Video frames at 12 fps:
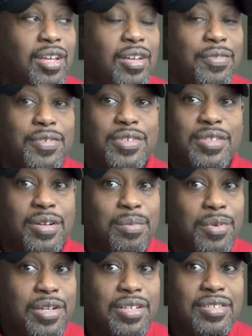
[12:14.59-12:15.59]
And for
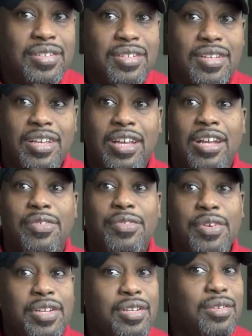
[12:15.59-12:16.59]
some reason,
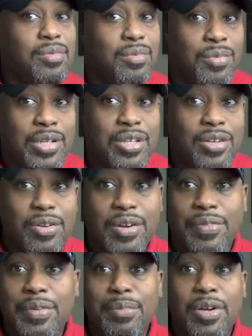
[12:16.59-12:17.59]
every week or
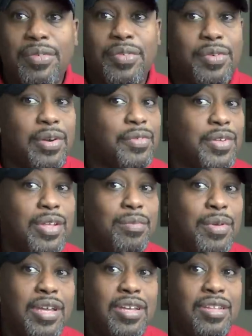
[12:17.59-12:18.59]
every month, or wherever you get
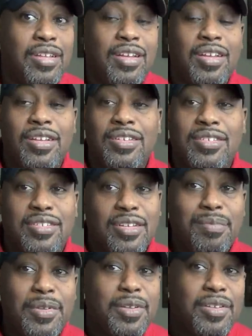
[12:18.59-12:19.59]
paid,
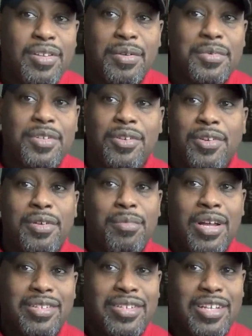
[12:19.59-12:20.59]
something comes in your
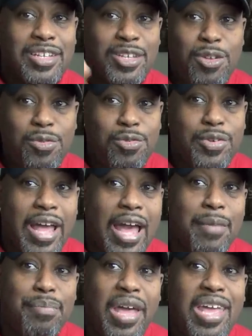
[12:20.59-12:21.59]
inbox like, you
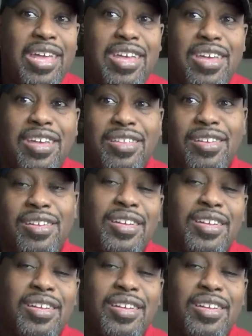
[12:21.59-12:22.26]
got paid.